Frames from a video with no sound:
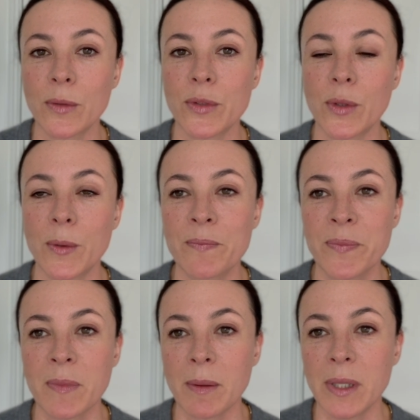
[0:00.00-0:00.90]
So
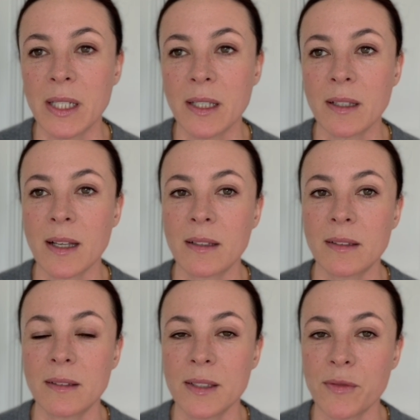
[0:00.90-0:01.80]
meaning
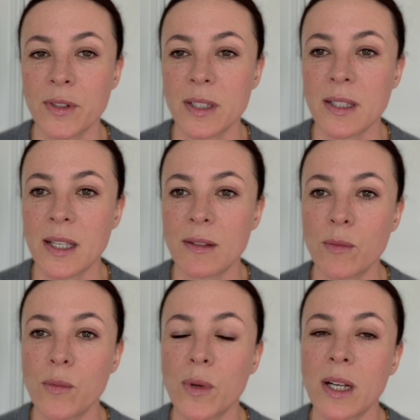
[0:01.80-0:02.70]
different
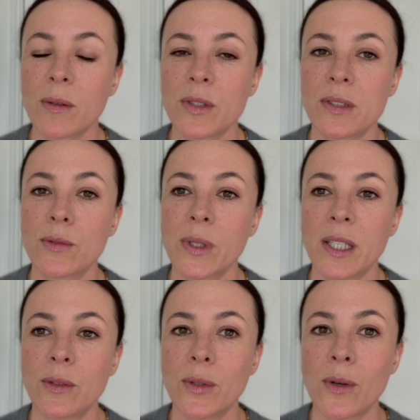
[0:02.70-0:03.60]
than what I was doing
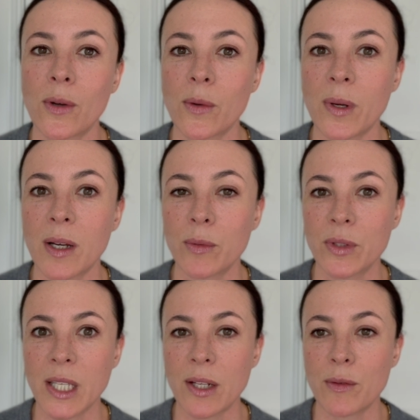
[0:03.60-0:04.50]
in New York, where I
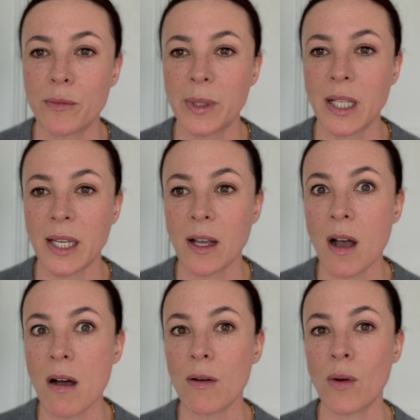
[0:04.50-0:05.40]
would kind of be like,
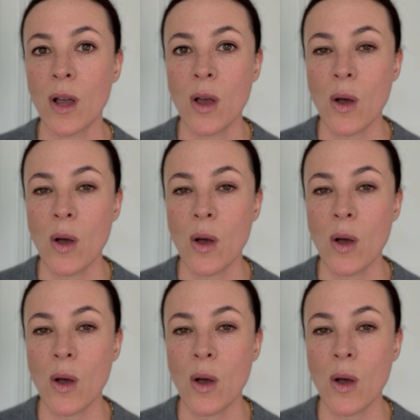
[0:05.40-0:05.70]
oh,